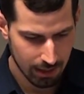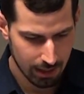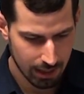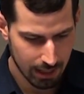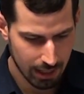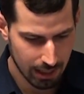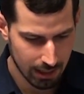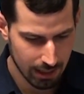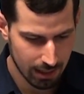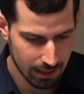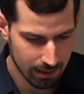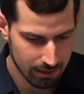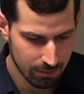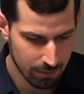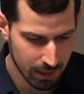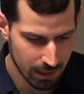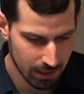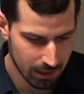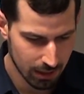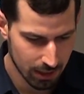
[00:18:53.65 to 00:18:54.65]
and I can get as
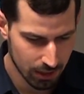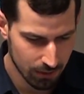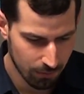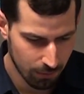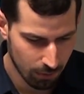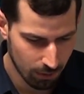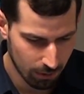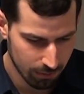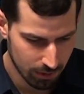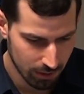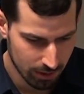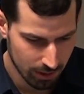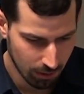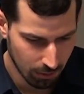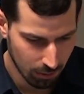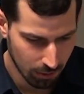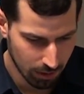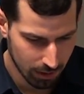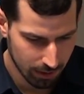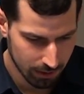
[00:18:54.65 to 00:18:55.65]
many of these forms as I
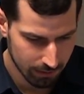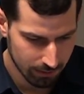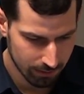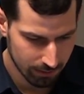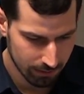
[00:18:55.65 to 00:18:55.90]
want.